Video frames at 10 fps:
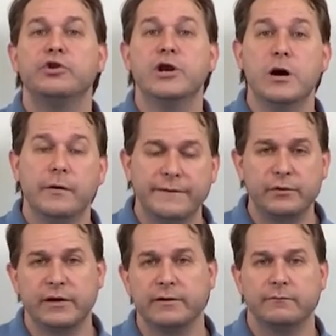know if you
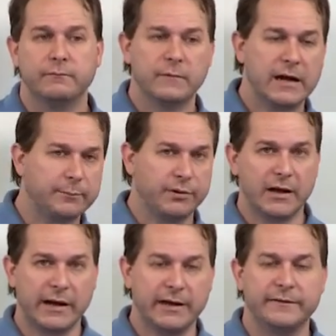can kind of
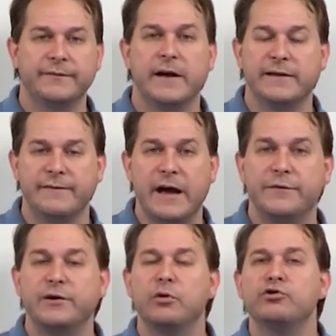plug in to find the value,
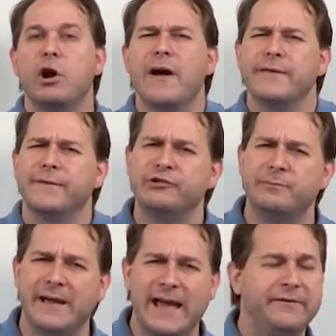if you don't know how the function
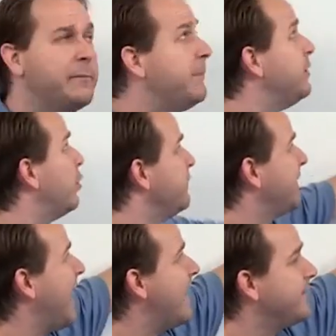behaves, maybe you don't even
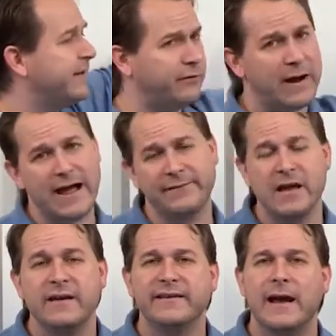have this graph.
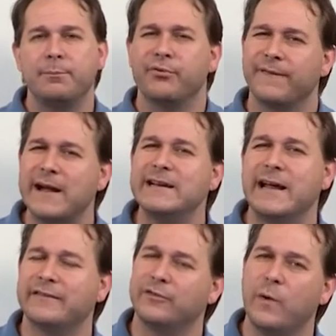See, I provided
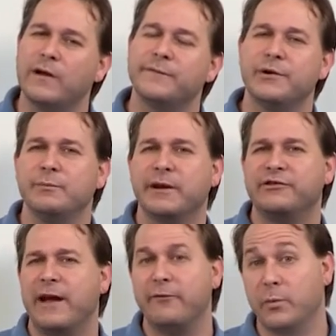x squared for you
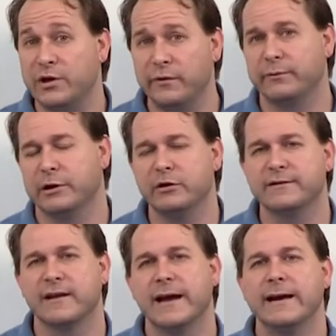because everyone knows what it
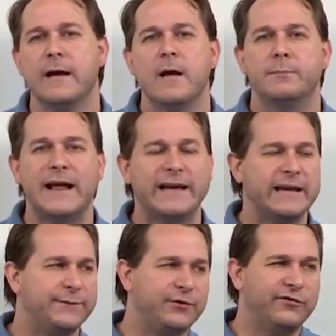looks like, but I could
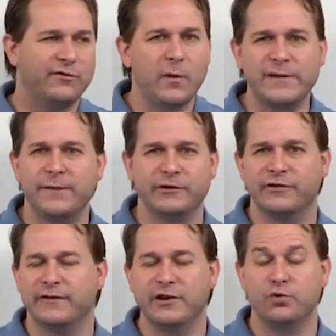give you twenty
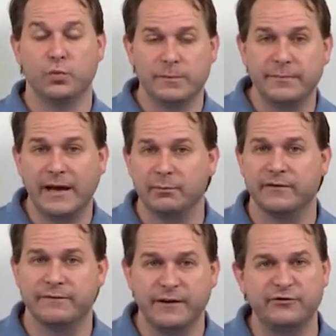functions that you wouldn't be able
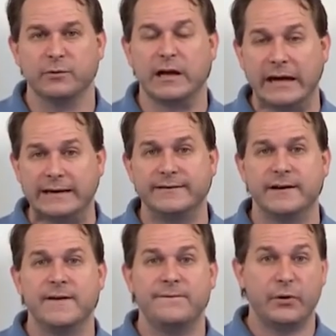to visualize
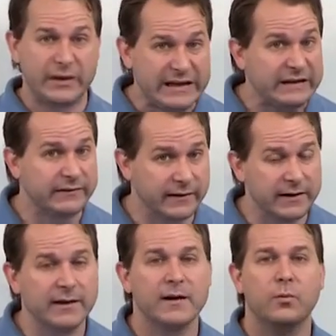very
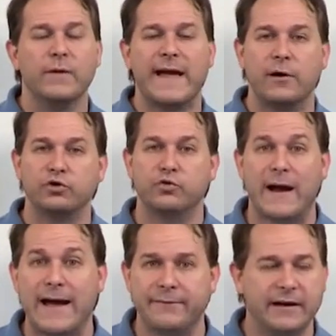easily without
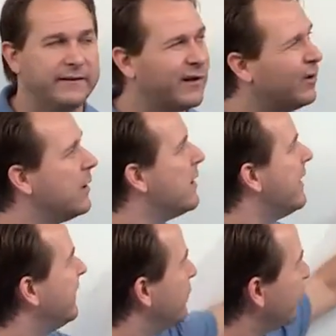graphing it. So
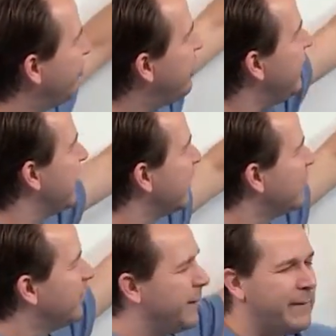it, we're cheating a
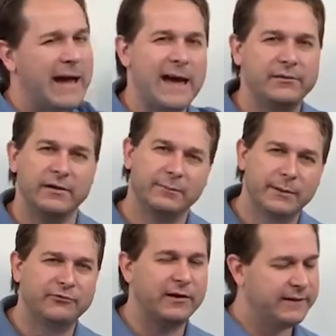little bit by having this, but
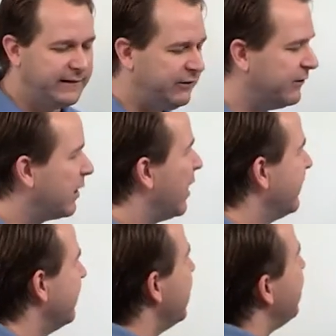I'm trying to teach you the
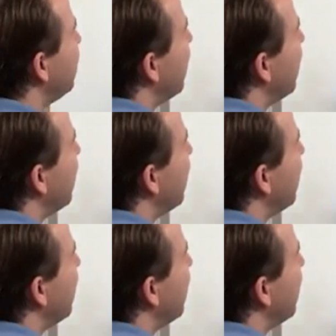concept. If you